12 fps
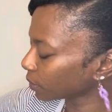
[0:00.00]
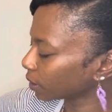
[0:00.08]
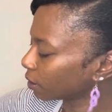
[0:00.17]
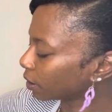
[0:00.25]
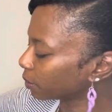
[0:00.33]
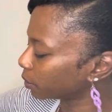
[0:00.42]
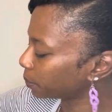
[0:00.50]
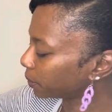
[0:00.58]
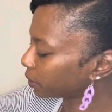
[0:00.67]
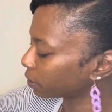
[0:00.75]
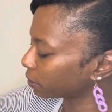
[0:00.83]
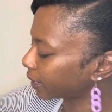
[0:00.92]
All right, we'll put
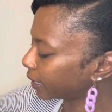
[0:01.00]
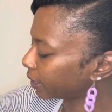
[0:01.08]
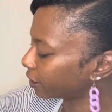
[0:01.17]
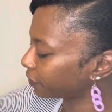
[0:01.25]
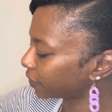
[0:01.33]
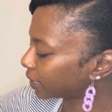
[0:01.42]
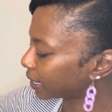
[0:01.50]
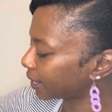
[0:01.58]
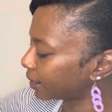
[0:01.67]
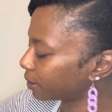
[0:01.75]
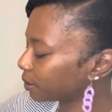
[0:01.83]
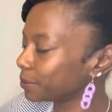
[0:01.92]
her right here for
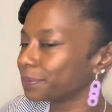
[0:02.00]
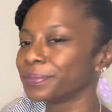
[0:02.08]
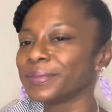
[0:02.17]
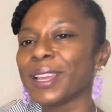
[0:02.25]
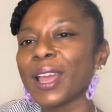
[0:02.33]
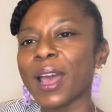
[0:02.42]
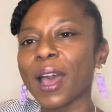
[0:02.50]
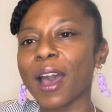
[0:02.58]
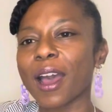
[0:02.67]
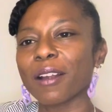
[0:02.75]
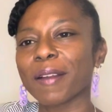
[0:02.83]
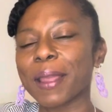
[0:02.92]
now.
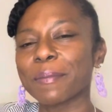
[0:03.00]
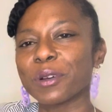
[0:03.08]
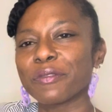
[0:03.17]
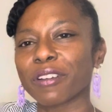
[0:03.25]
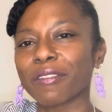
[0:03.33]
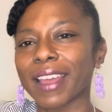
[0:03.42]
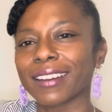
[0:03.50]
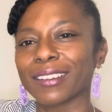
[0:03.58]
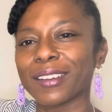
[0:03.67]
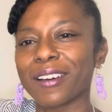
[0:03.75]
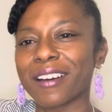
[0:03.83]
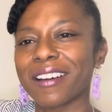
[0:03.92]
All right, moving right
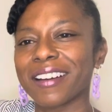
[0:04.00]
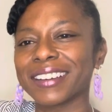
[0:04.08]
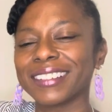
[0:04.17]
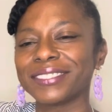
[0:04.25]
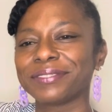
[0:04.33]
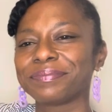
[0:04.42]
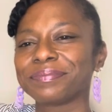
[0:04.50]
along.